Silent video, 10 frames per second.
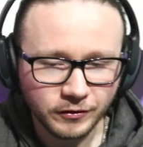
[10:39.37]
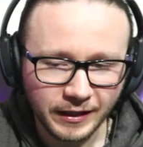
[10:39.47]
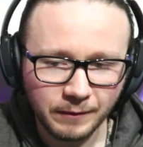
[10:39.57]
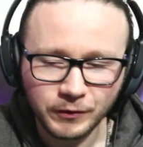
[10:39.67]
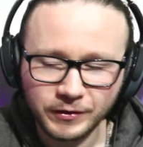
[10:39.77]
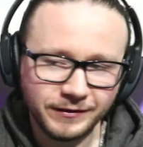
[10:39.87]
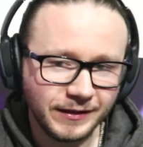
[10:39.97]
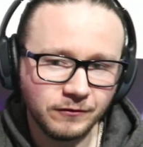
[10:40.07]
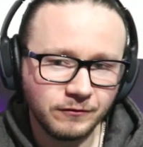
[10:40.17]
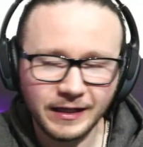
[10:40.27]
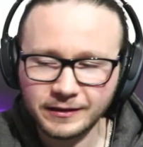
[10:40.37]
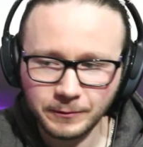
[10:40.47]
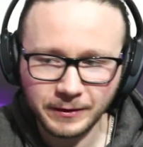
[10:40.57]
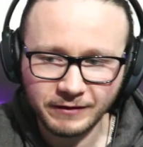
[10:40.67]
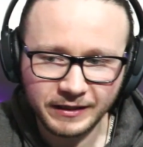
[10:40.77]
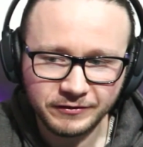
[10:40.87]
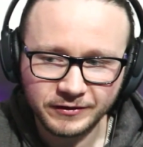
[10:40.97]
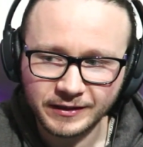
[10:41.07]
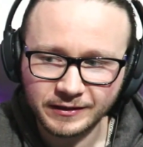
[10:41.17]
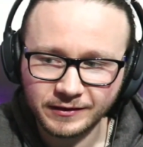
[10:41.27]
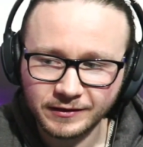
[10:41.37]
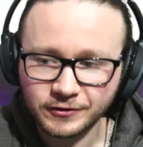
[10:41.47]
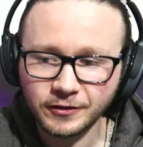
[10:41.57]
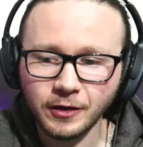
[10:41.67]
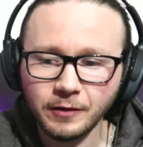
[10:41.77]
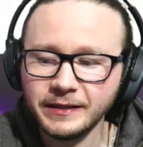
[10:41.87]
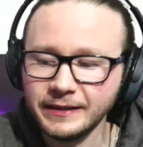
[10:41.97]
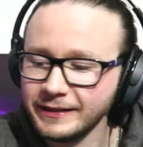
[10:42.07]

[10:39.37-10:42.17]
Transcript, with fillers: yeah, but he didn't react the way Raven did you know what I mean?